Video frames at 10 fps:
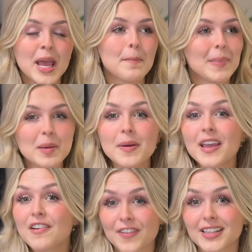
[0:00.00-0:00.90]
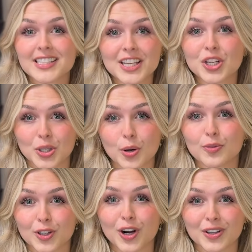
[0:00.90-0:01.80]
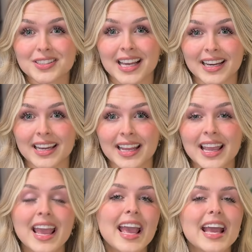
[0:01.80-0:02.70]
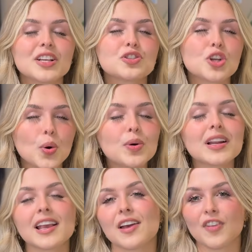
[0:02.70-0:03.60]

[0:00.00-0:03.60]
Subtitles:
may be affecting your overall technique. And don't give